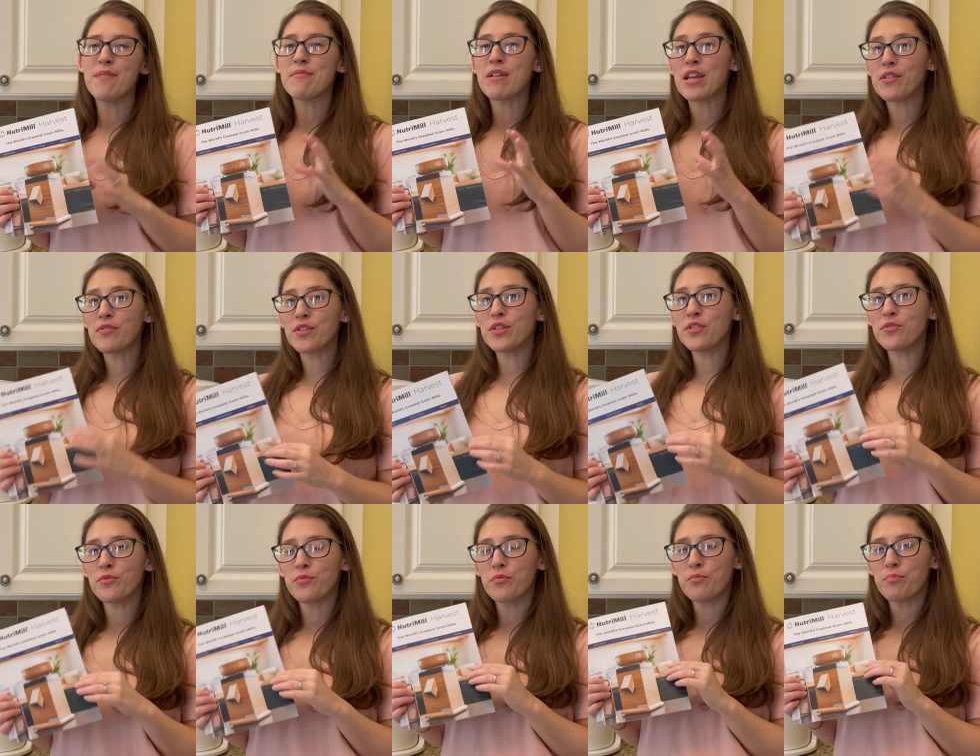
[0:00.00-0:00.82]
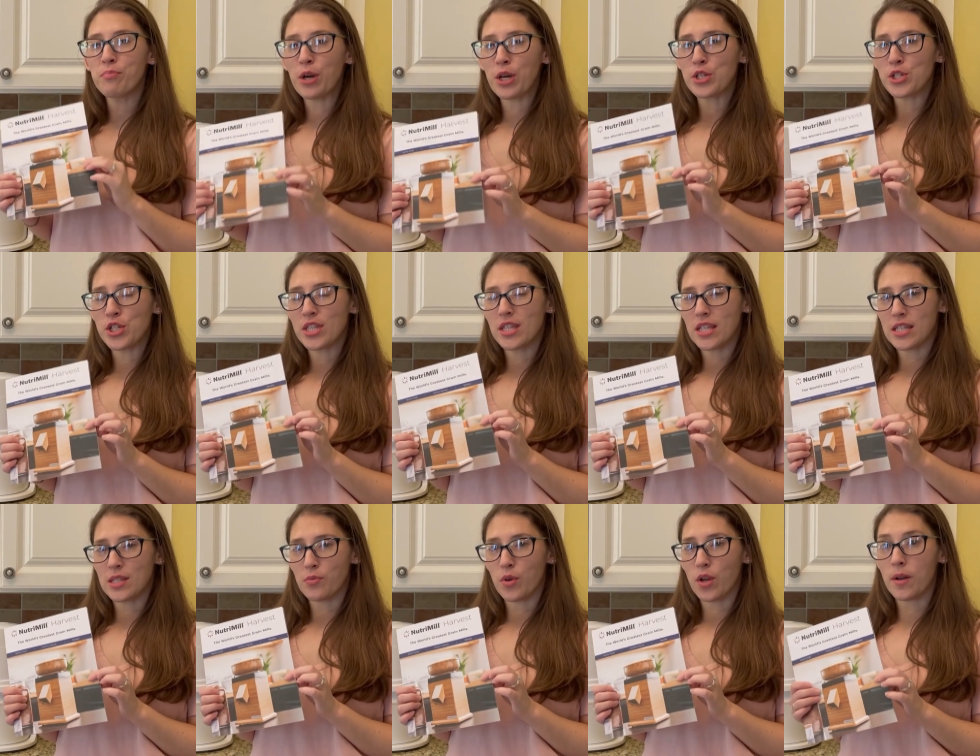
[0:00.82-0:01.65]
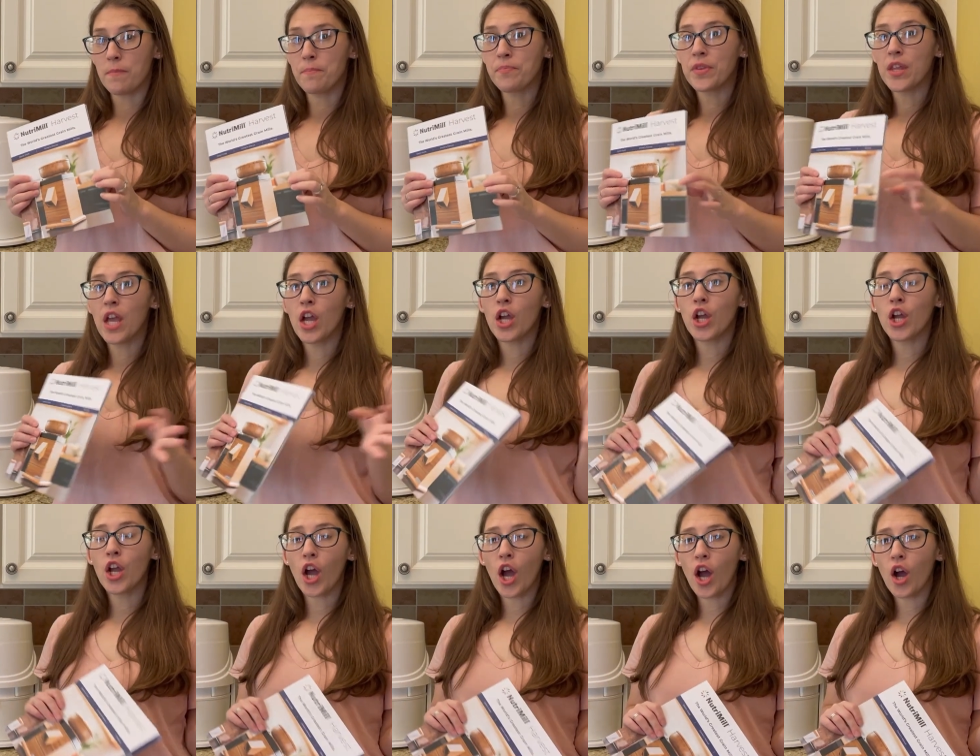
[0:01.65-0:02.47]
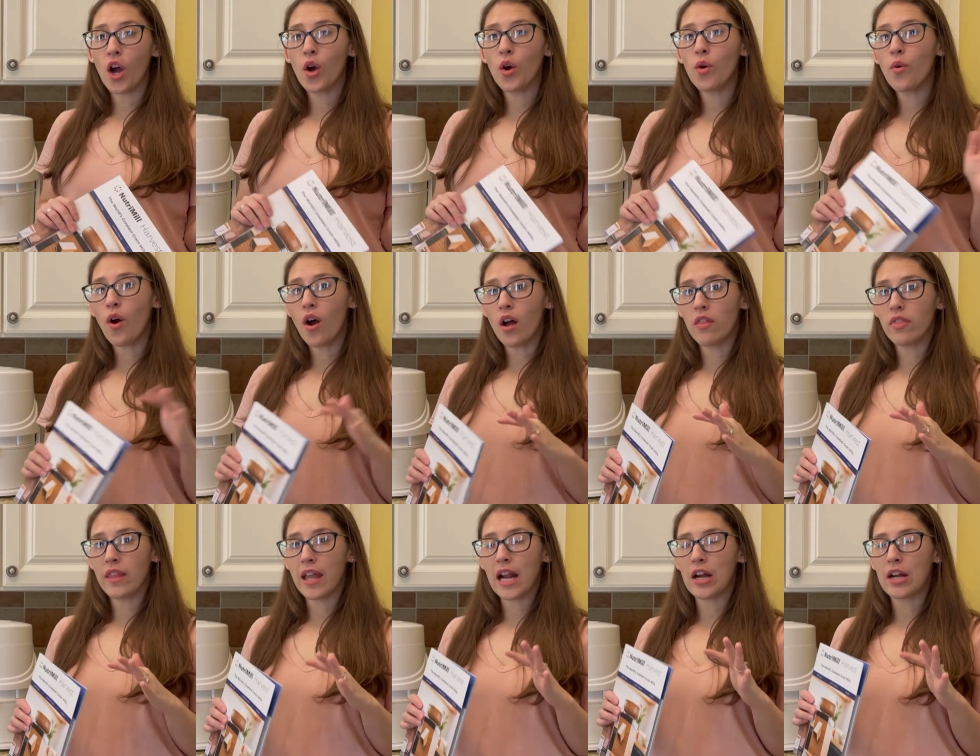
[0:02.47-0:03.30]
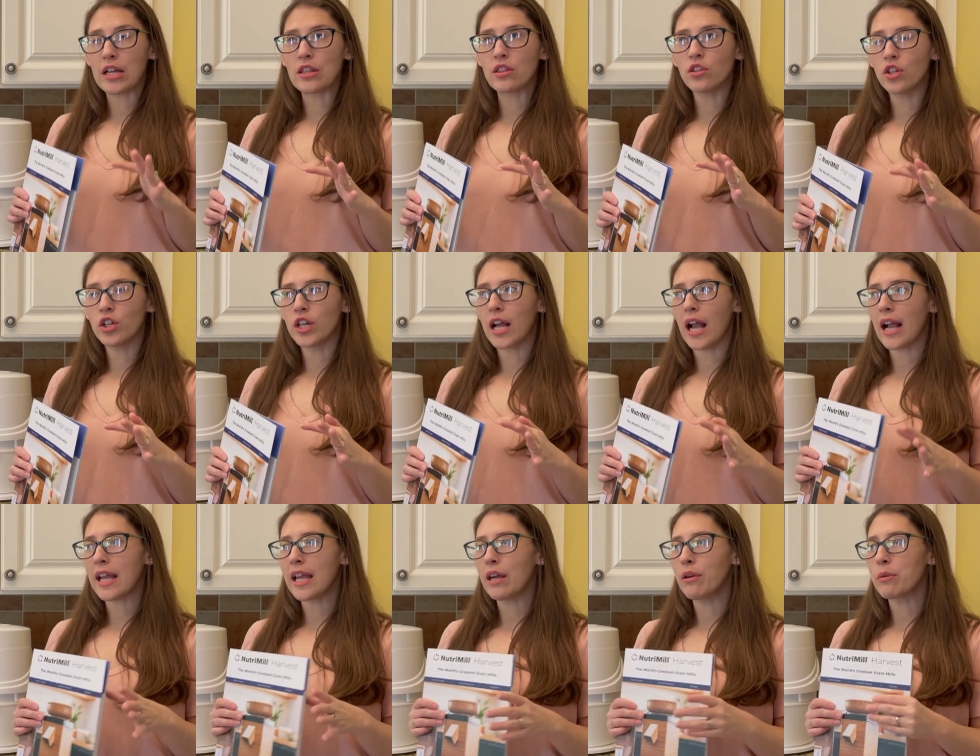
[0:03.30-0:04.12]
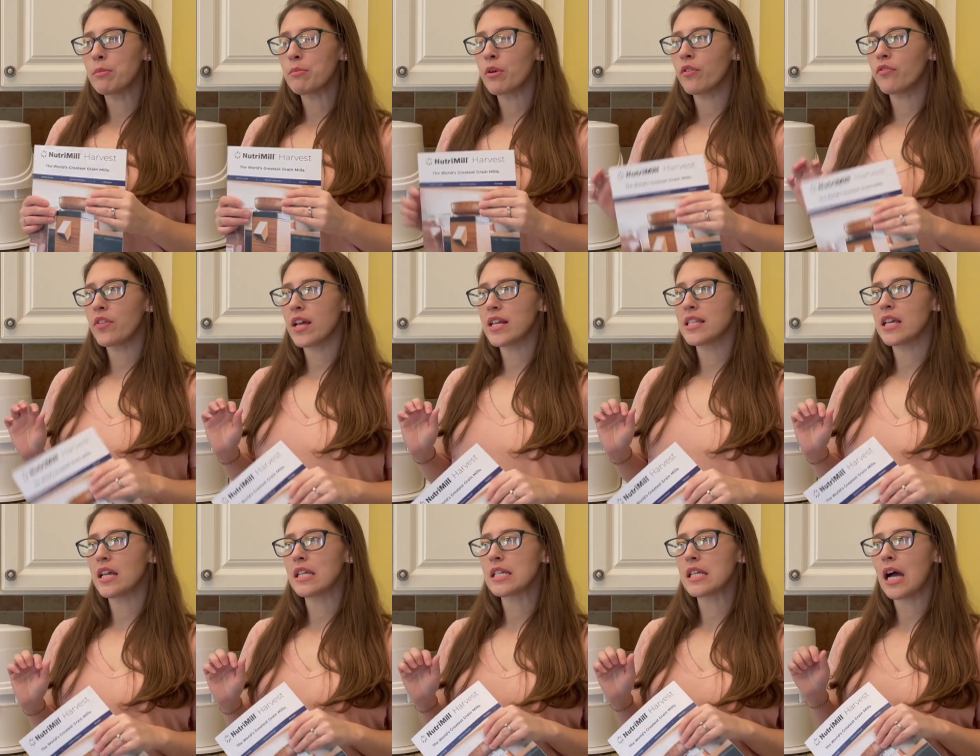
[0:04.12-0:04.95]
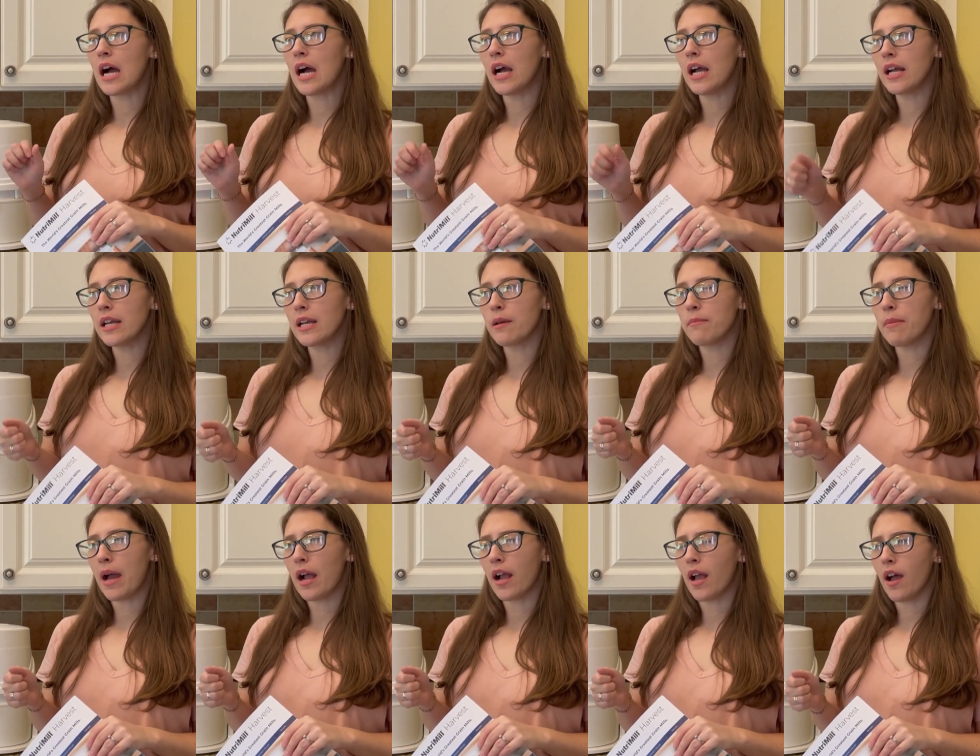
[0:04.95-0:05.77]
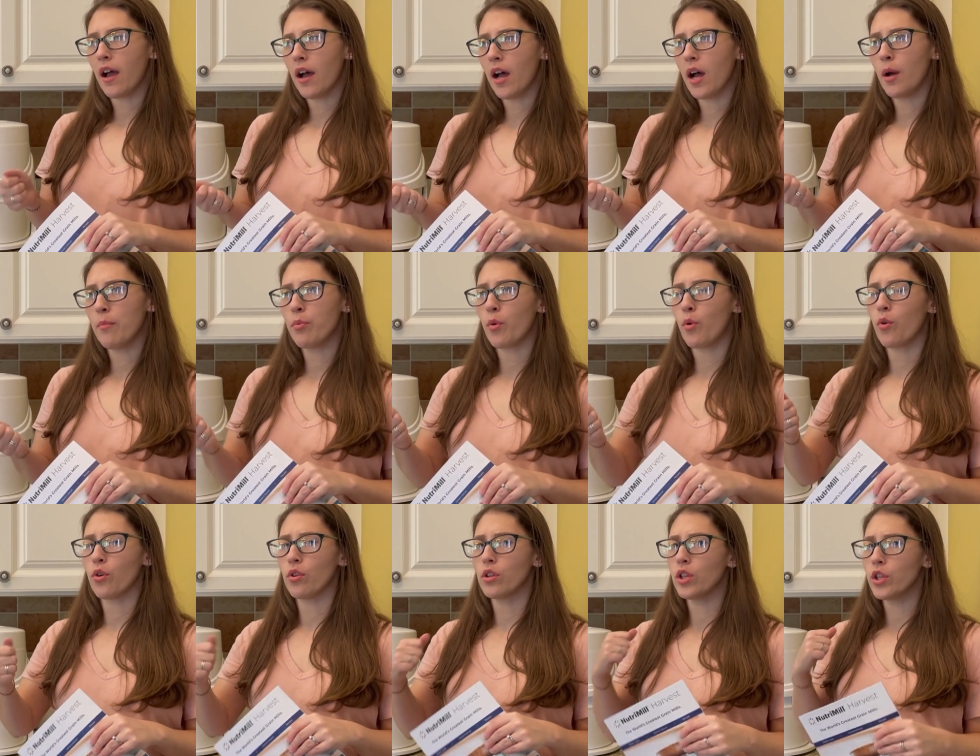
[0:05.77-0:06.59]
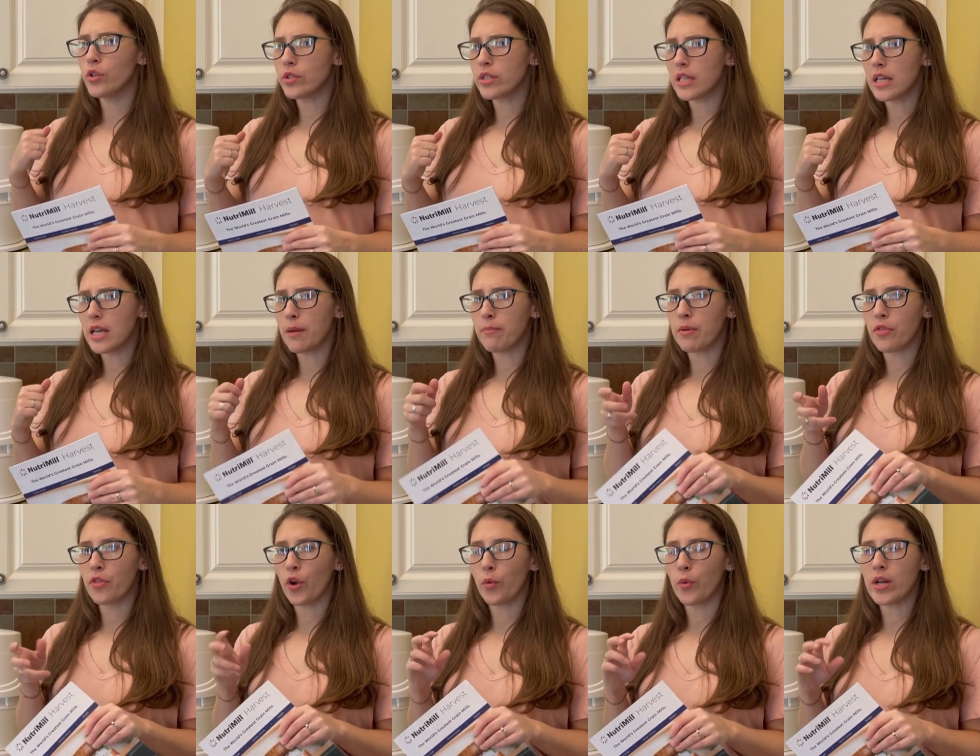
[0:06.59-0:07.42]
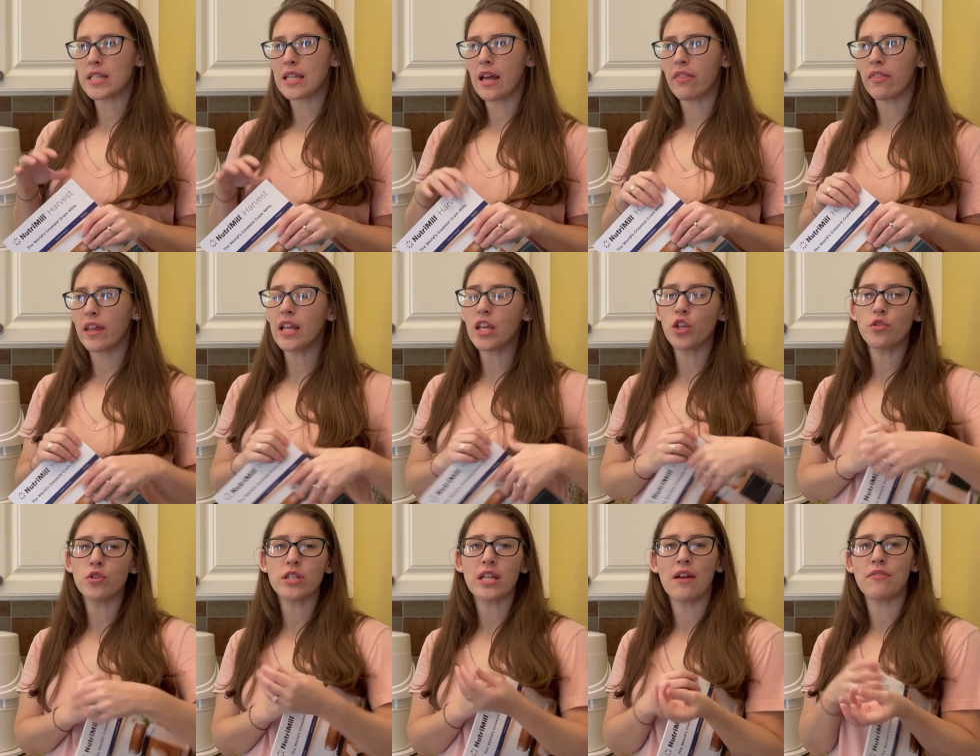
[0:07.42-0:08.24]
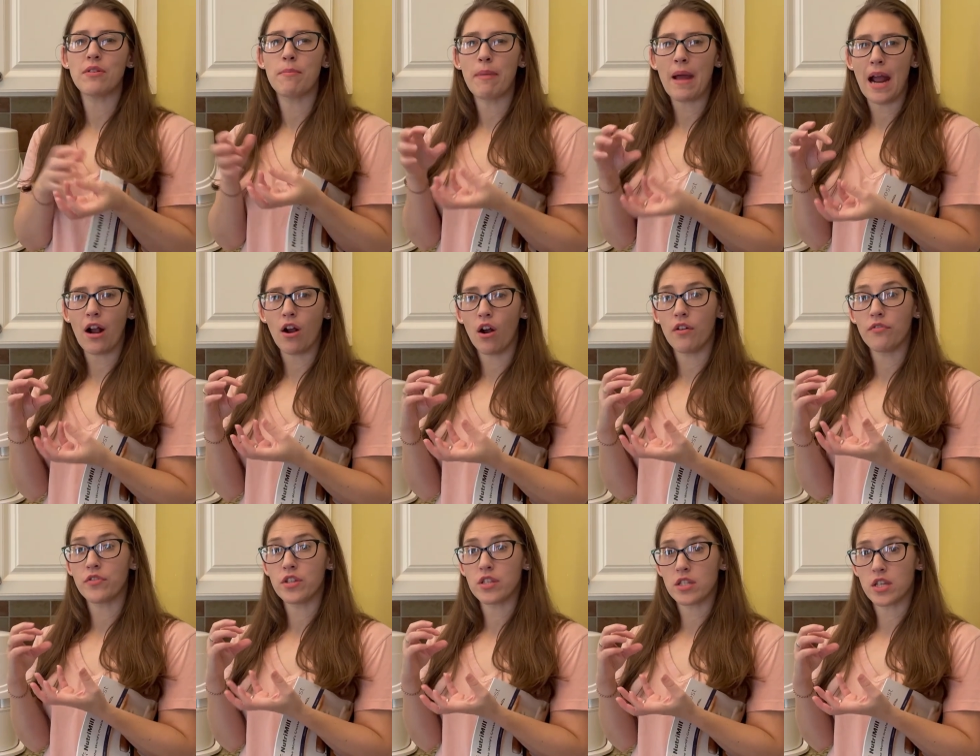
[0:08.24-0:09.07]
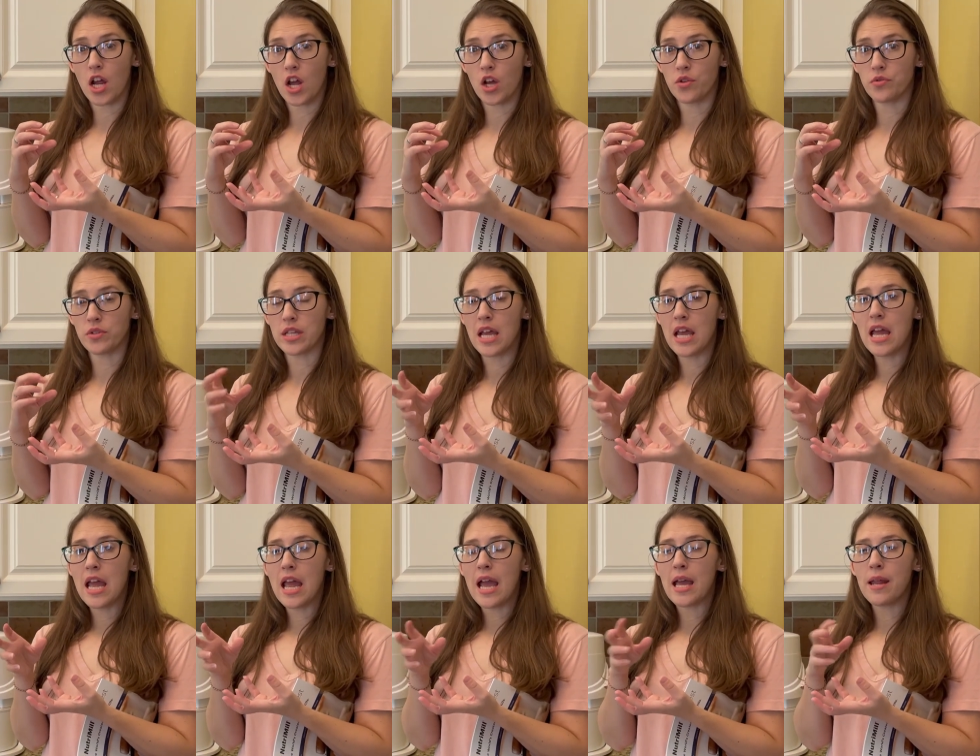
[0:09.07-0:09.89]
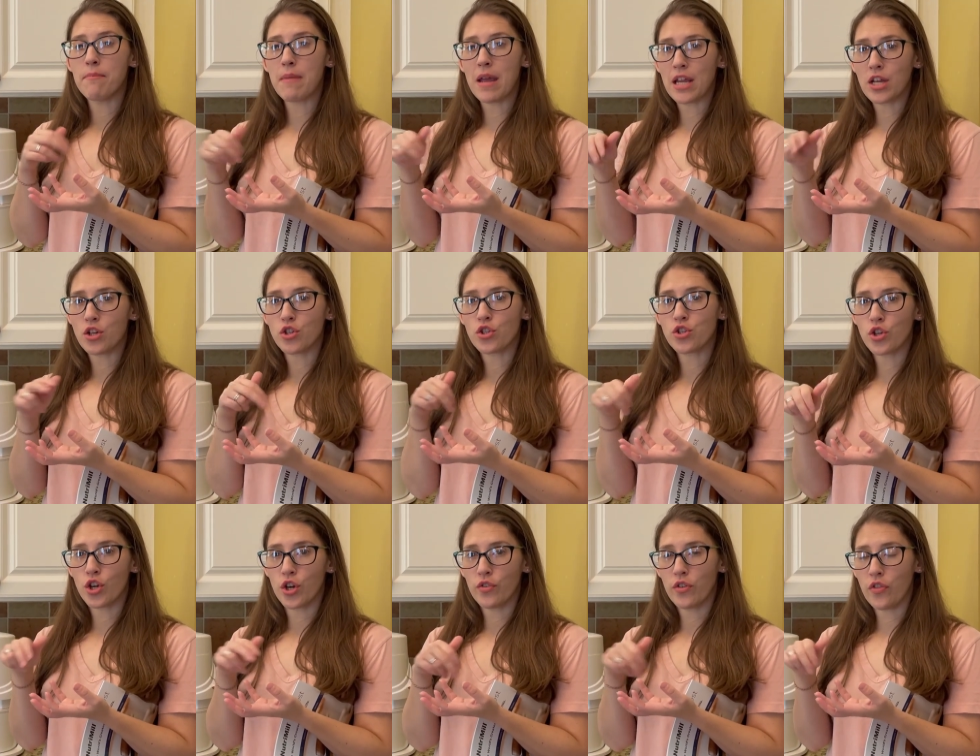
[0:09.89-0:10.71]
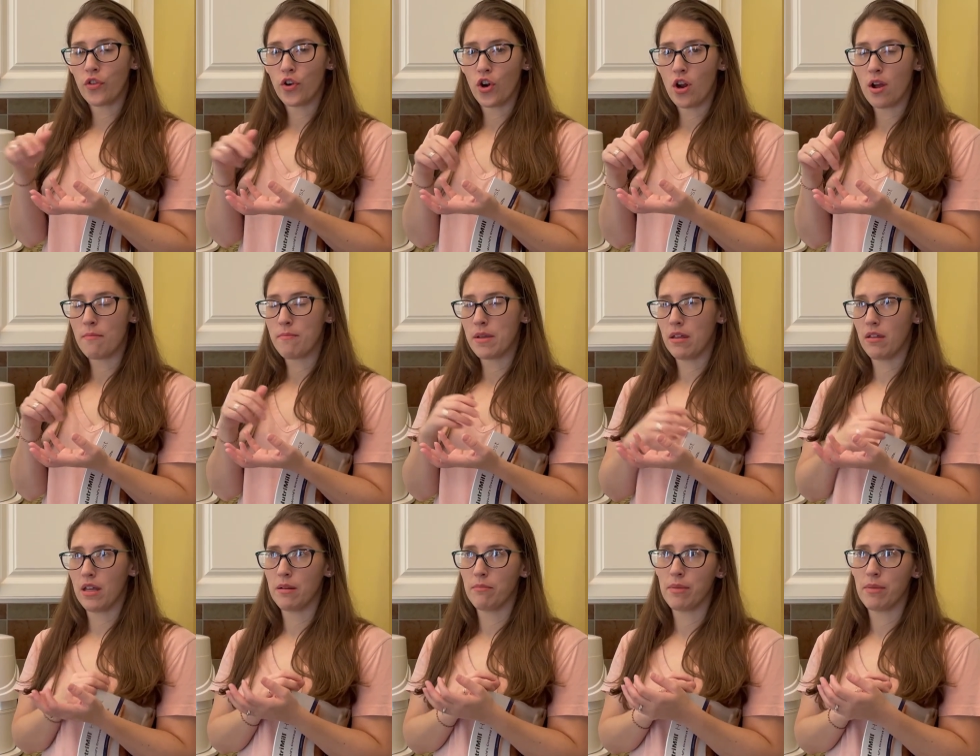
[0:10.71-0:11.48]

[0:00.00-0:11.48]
If you've purchased this one, go on there and look. I can't remember if they said tighten it back up or loosen it, but I think you just have to back off the stones and make sure that they're not milling.